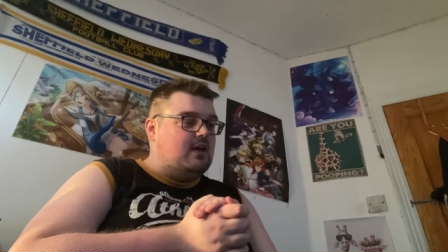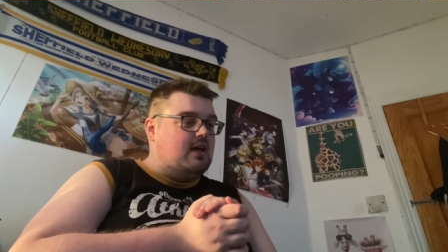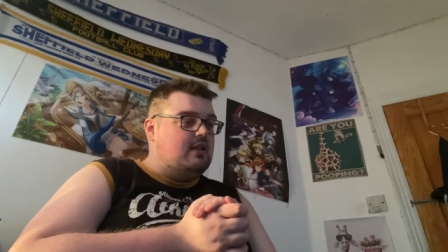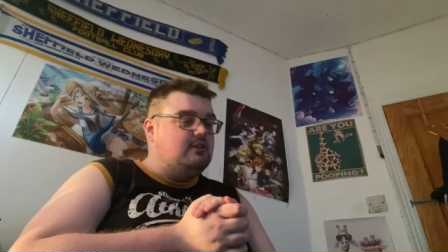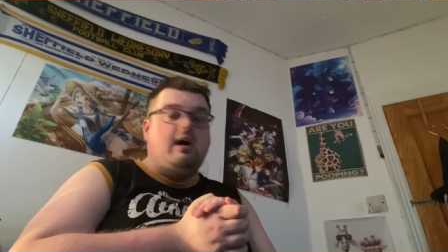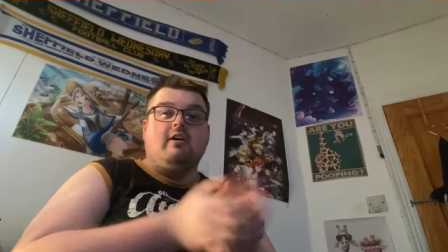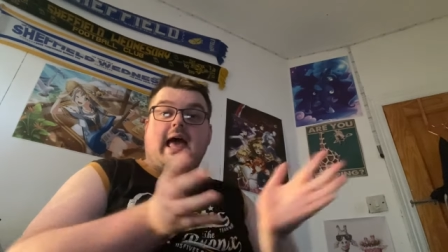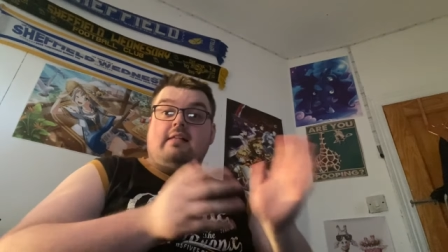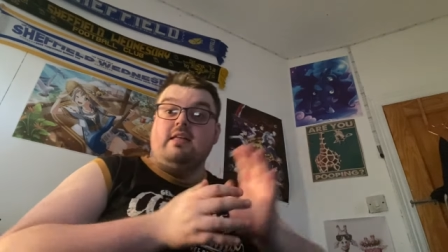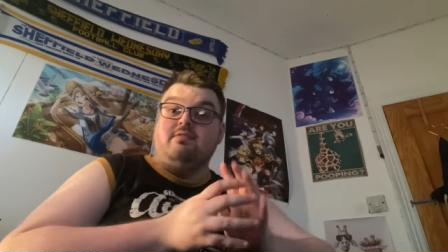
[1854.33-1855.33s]
Uh, oh
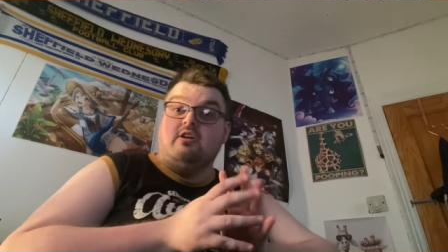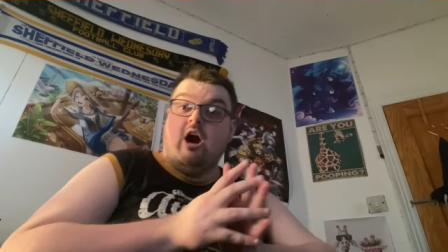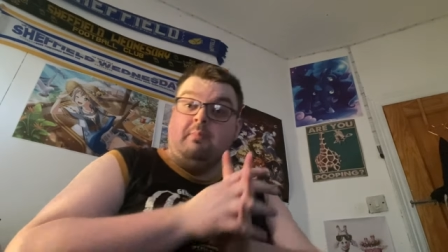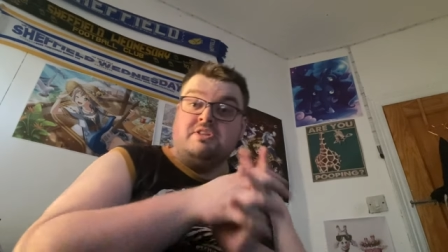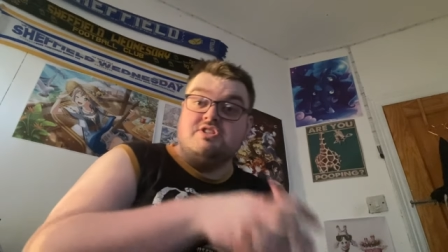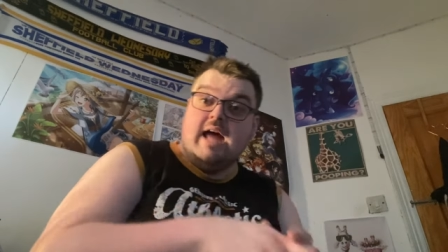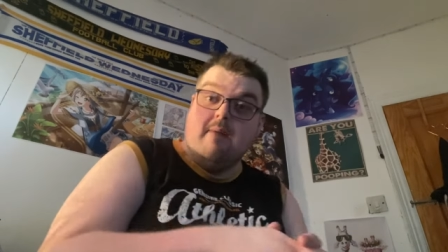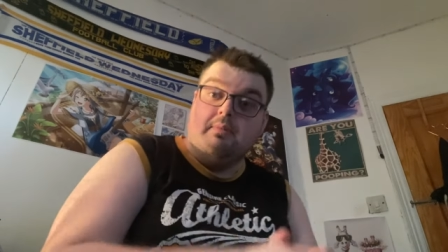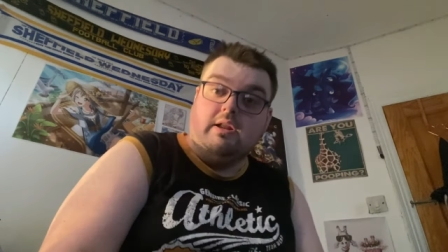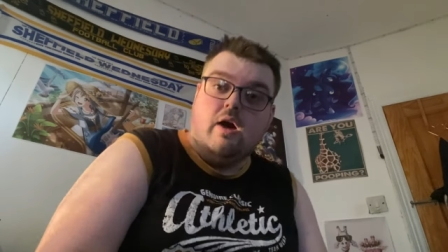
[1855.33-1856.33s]
yeah, leave your comments
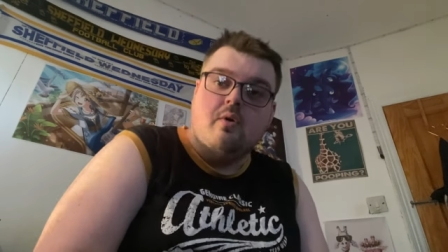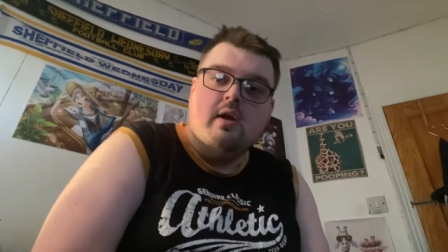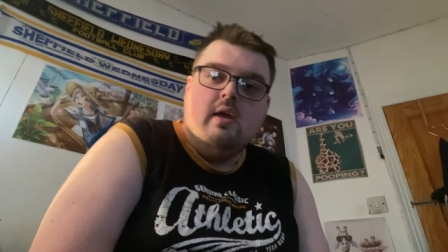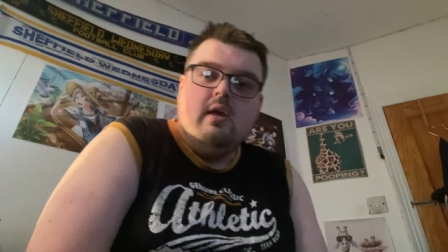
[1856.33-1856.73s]
down below